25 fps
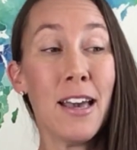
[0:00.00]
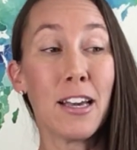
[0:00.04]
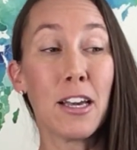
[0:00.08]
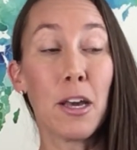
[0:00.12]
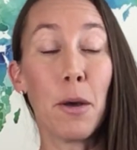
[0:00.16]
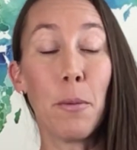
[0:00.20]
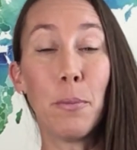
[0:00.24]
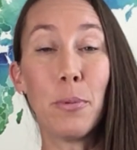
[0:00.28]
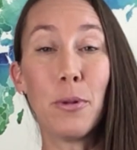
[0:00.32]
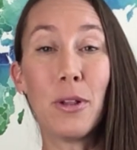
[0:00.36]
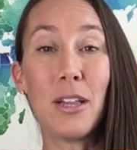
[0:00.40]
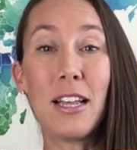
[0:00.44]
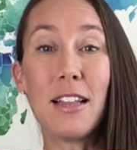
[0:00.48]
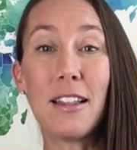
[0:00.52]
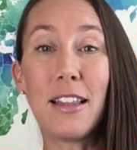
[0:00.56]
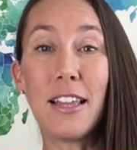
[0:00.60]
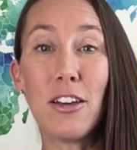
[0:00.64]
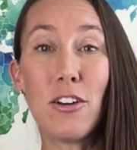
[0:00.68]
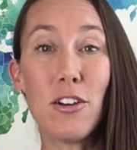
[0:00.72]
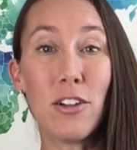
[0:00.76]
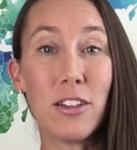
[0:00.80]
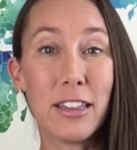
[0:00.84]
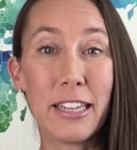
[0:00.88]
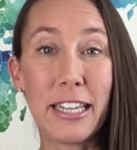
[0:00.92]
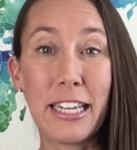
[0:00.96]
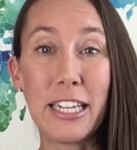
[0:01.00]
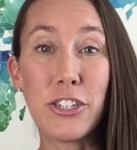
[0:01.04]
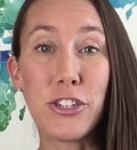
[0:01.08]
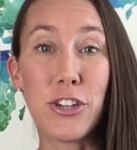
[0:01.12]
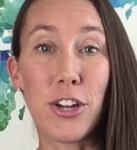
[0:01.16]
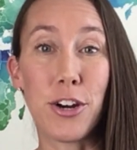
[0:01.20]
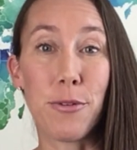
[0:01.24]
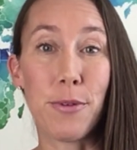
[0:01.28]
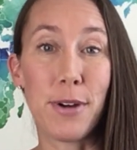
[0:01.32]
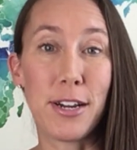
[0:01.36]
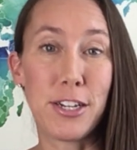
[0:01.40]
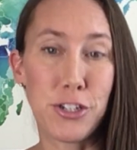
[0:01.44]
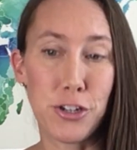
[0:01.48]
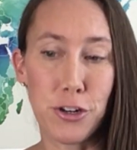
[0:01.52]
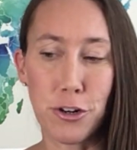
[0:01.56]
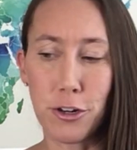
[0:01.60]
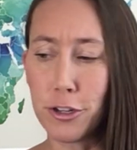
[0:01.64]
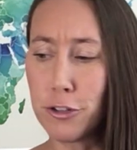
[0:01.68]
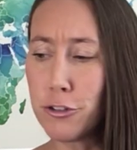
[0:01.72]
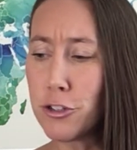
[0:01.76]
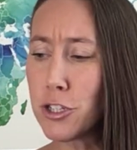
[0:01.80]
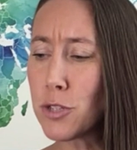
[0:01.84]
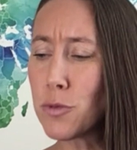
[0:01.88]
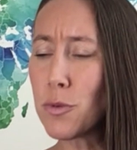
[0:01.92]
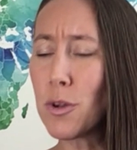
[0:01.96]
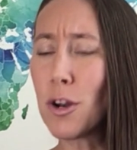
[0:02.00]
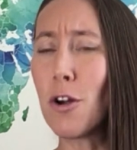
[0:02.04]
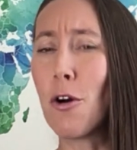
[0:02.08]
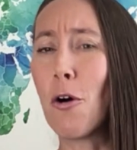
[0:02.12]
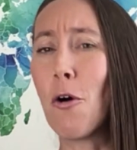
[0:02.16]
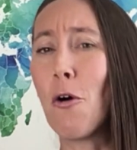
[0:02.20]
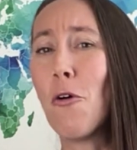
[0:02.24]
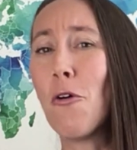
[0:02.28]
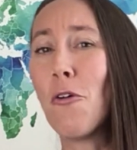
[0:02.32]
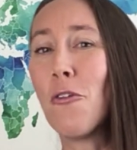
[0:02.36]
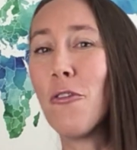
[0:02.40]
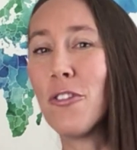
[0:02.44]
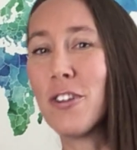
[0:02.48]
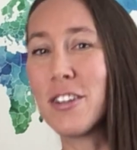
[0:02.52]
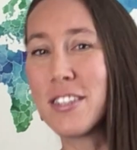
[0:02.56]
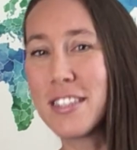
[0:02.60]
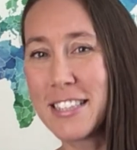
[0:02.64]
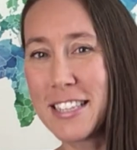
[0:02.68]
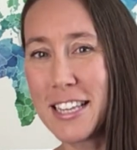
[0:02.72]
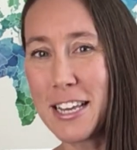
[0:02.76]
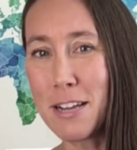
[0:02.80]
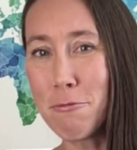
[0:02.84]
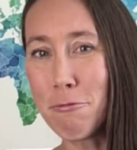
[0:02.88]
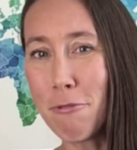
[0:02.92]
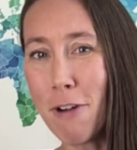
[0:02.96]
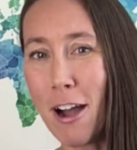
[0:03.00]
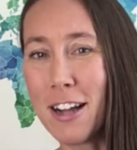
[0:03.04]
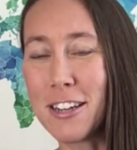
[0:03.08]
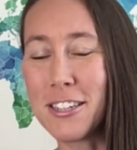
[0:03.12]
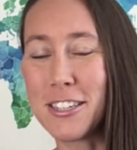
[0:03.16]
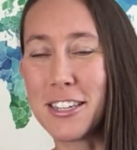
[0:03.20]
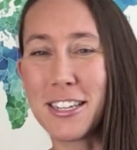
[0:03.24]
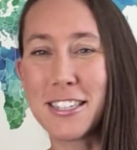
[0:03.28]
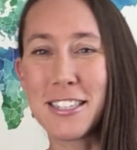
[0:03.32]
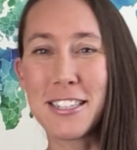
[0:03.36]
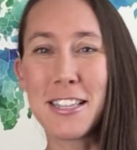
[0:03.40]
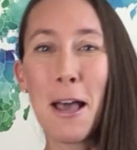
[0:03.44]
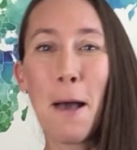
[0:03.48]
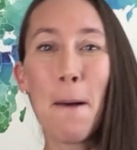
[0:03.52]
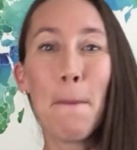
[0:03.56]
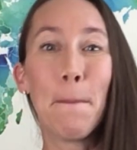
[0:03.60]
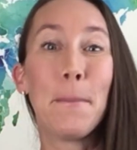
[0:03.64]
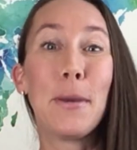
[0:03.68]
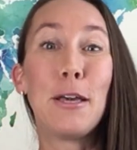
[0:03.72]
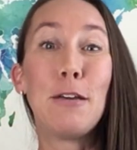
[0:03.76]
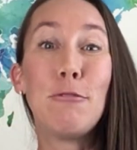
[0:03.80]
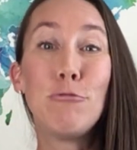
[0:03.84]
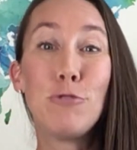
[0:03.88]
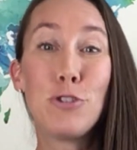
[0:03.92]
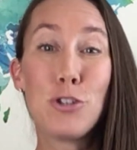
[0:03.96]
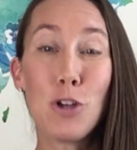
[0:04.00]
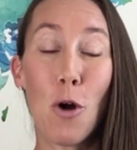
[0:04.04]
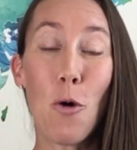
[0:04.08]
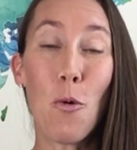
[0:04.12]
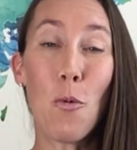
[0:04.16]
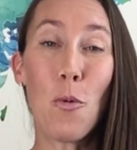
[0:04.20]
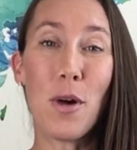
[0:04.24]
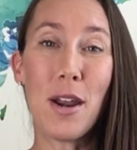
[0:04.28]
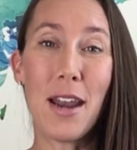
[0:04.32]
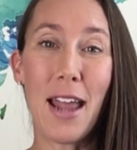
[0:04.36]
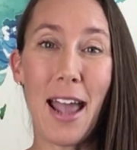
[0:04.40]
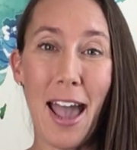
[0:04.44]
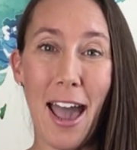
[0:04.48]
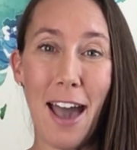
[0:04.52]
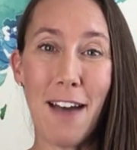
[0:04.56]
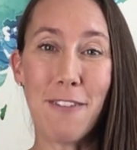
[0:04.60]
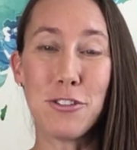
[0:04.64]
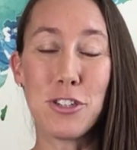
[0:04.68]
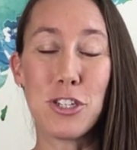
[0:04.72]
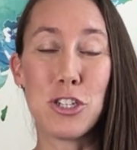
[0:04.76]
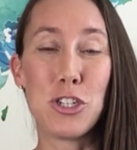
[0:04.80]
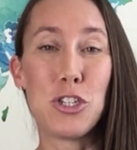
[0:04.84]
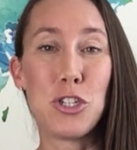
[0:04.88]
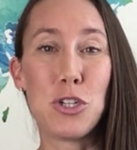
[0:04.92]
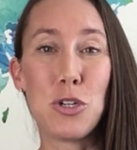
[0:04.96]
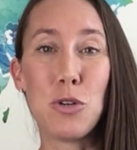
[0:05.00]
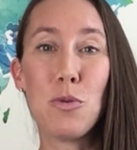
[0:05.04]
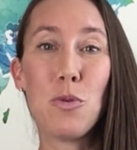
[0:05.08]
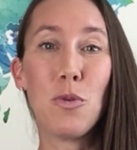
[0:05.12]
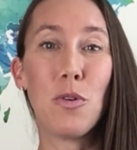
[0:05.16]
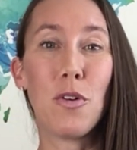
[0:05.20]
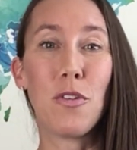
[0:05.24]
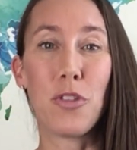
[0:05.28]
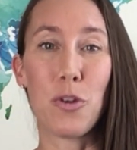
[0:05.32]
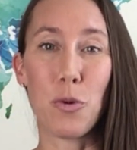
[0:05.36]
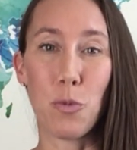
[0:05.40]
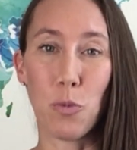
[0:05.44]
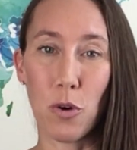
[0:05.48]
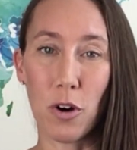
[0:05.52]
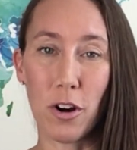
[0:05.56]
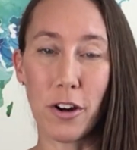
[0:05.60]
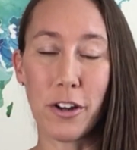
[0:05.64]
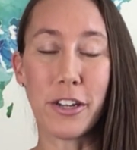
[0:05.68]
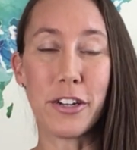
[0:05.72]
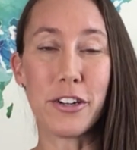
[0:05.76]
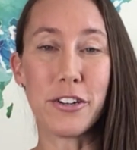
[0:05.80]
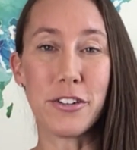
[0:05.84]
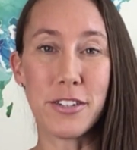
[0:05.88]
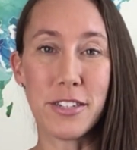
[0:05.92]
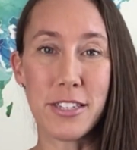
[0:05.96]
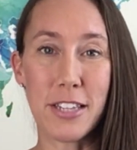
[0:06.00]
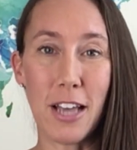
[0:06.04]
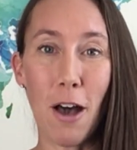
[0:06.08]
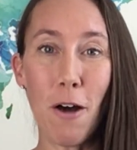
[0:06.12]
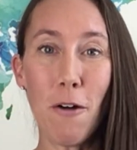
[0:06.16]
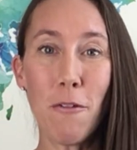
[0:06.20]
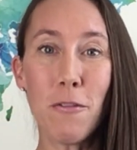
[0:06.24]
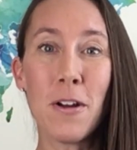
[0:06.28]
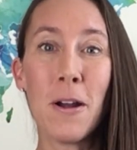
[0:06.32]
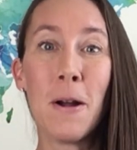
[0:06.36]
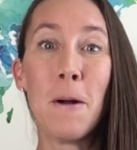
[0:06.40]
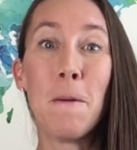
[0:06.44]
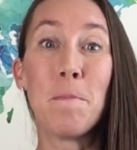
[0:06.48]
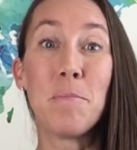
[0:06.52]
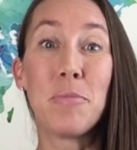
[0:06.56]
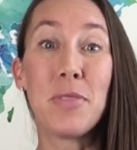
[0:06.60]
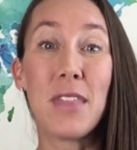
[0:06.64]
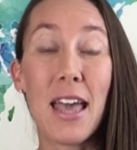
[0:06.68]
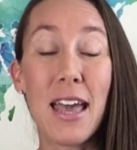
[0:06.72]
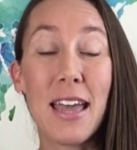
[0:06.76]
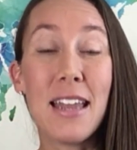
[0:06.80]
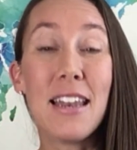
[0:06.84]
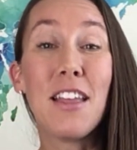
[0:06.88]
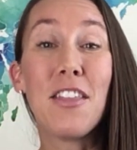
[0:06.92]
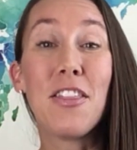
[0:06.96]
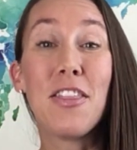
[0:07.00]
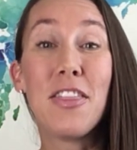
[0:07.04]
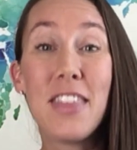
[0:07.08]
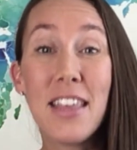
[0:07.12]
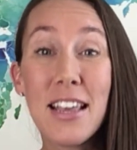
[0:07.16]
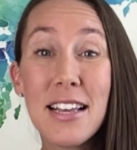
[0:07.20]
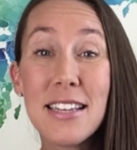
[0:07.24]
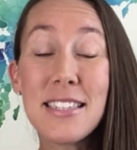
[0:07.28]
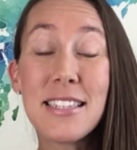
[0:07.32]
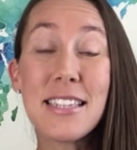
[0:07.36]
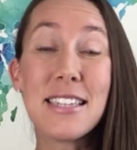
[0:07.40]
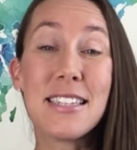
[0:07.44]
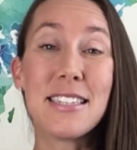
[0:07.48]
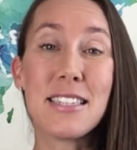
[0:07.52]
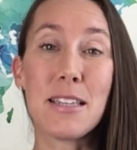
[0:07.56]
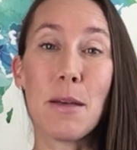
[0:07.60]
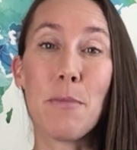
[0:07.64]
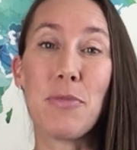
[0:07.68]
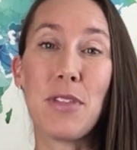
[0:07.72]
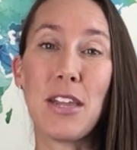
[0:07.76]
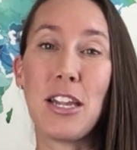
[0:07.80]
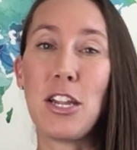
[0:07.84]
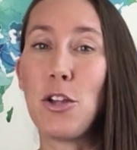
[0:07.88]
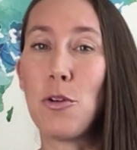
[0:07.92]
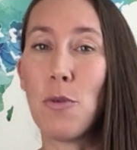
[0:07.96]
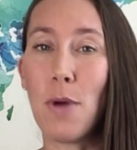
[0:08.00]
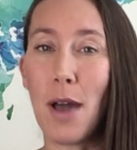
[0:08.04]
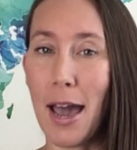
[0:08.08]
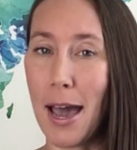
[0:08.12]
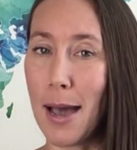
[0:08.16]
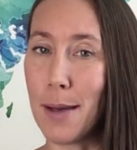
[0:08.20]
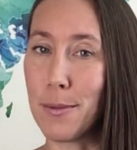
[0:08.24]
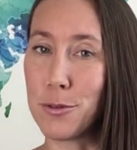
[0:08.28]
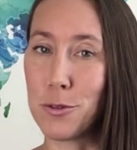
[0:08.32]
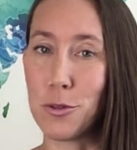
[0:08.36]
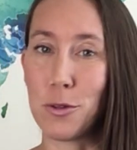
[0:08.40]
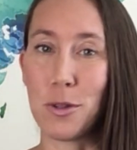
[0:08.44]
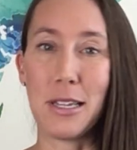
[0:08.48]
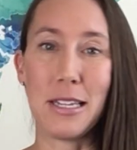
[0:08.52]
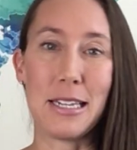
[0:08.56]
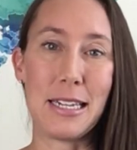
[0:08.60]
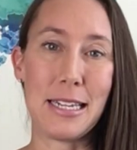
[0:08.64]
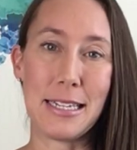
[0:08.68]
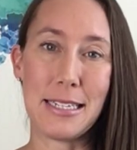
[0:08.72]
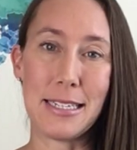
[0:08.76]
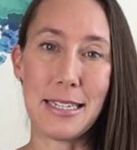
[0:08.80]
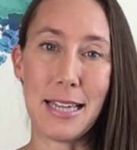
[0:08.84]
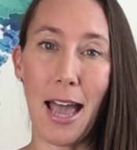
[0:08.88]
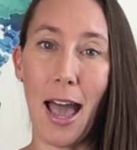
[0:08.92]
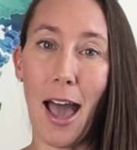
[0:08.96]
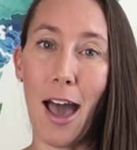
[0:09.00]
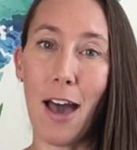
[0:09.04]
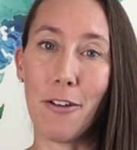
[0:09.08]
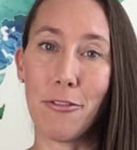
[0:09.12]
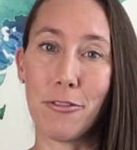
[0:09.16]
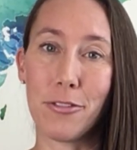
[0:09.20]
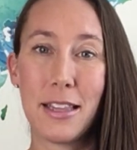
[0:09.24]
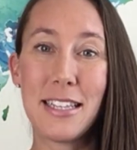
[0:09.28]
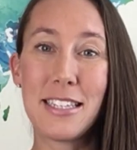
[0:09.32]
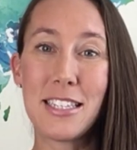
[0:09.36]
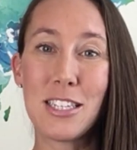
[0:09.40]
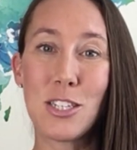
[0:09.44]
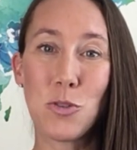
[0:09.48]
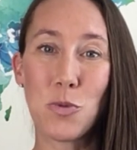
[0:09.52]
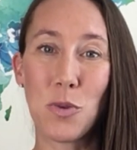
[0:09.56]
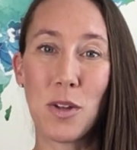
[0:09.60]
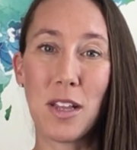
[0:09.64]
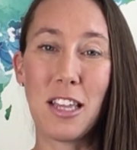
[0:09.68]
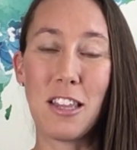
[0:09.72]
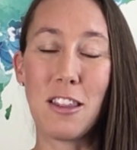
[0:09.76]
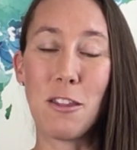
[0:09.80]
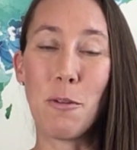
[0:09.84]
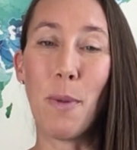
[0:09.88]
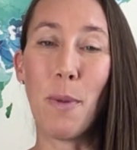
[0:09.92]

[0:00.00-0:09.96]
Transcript: completely on lead generation, or you just want to oversee projects, but you don't want to have to do the work yourself, then this is something you absolutely need to have. This is really the